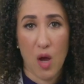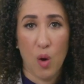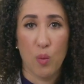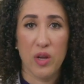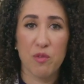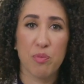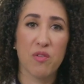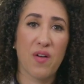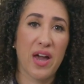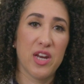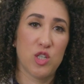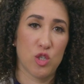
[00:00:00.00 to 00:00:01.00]
We have
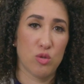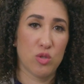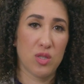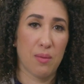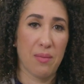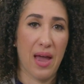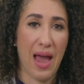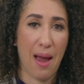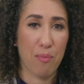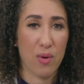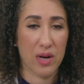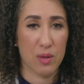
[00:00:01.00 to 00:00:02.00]
provided you some
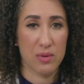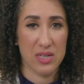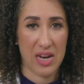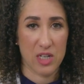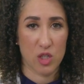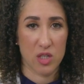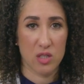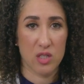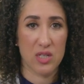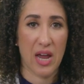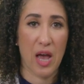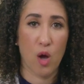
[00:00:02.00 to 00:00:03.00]
app recommendations
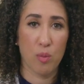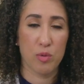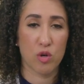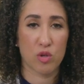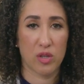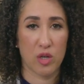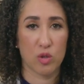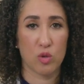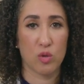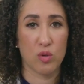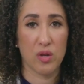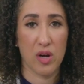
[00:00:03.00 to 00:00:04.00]
to help your
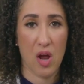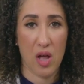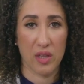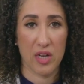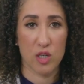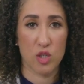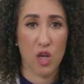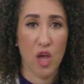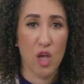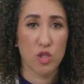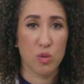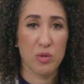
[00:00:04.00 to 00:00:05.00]
clinical knowledge,
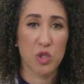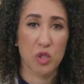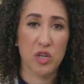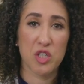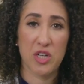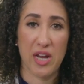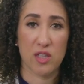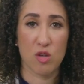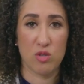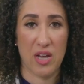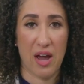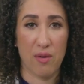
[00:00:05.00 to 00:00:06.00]
so be sure to check
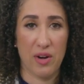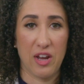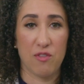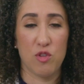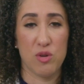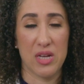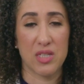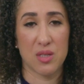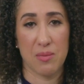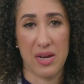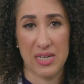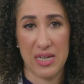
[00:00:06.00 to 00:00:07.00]
those out if you need
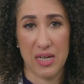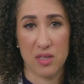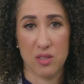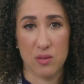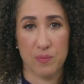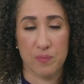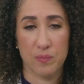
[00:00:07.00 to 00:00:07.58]
some ideas.